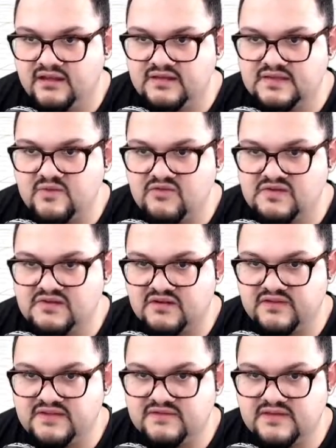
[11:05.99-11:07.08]
smooth
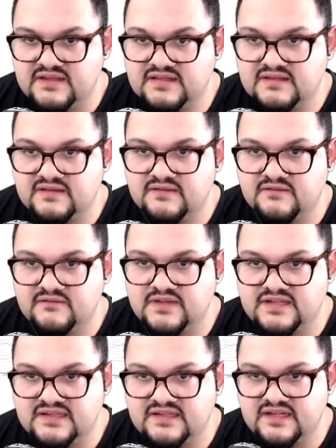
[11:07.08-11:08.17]
surface for these
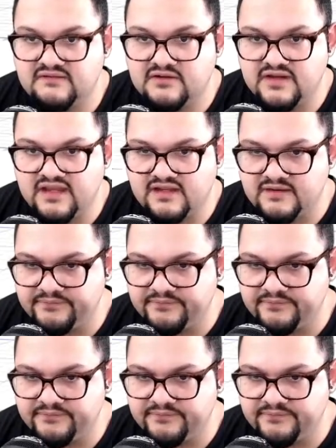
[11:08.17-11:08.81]
ridges that I've created.